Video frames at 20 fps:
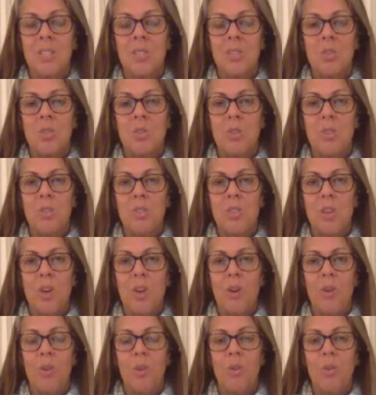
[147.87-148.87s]

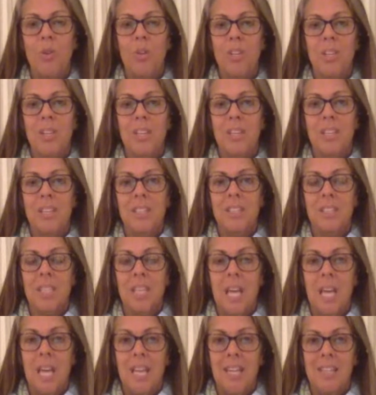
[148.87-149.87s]
torso,
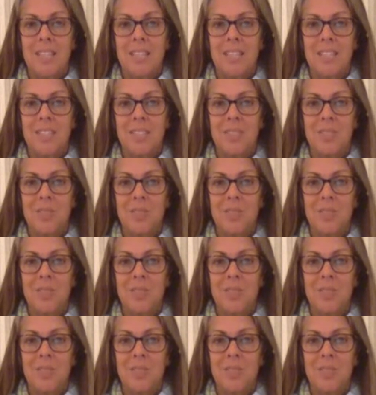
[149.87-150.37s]
legs.